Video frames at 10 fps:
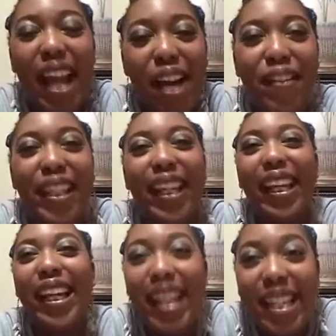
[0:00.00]
Evelyn
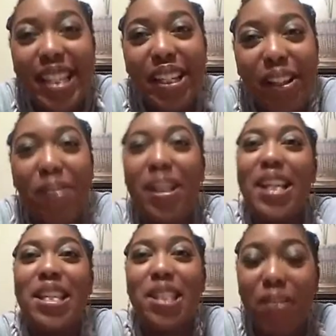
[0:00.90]
can do
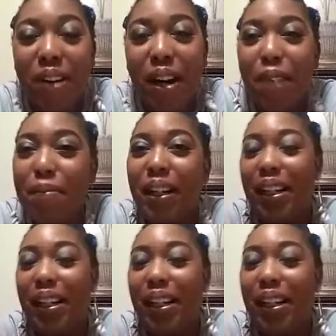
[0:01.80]
is sue her because